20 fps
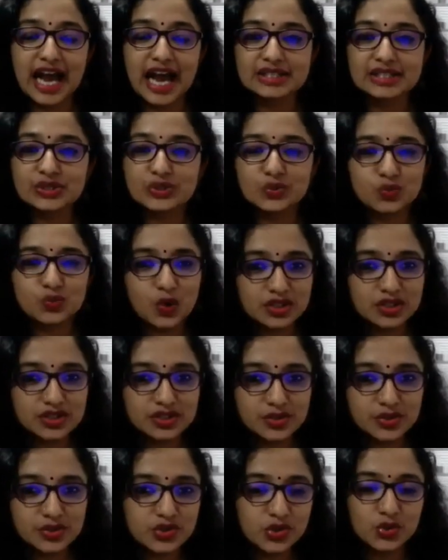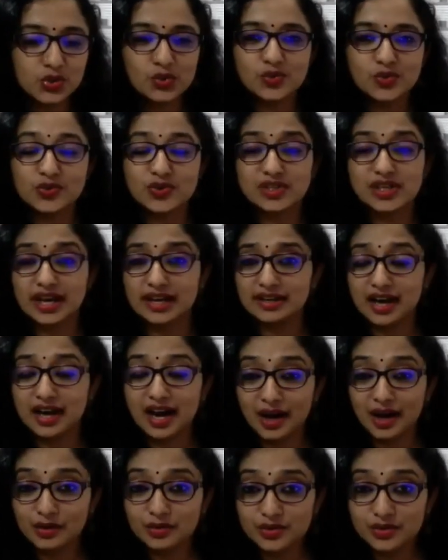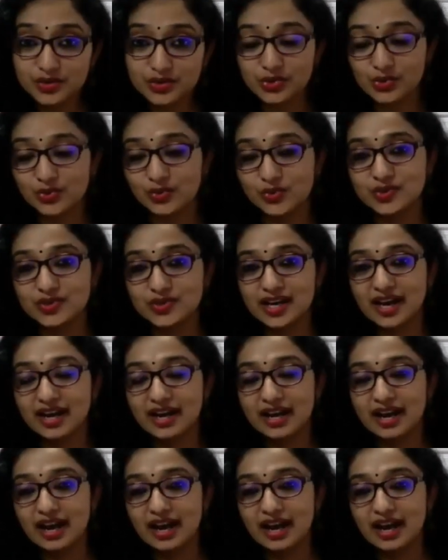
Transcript: as to what to choose and how to choose